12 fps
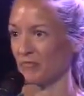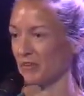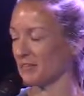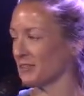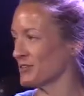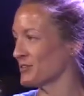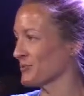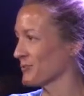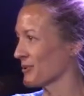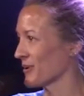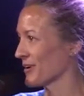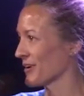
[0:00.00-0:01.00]
pivot
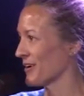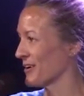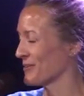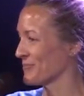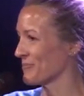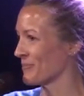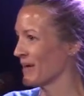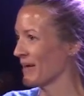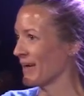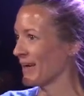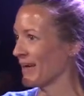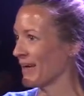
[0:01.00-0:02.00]
detour.
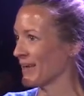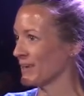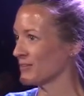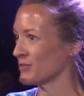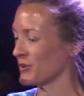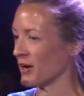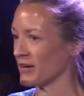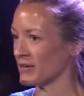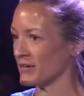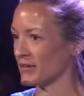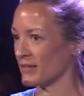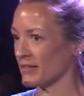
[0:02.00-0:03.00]
And
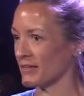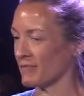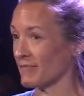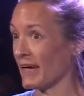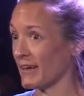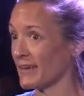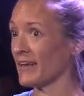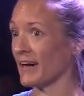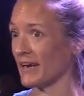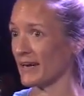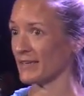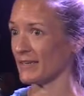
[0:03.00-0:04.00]
Uganda, that
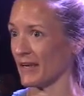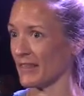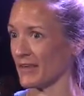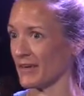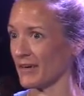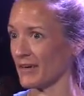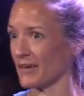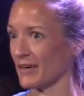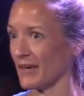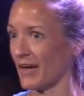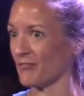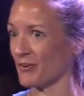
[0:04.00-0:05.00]
night, I think,
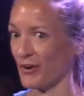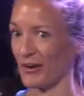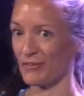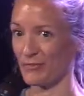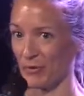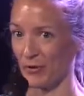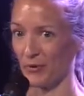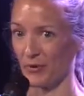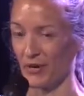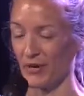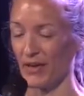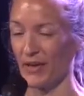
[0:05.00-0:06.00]
after I
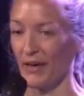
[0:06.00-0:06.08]
spoke,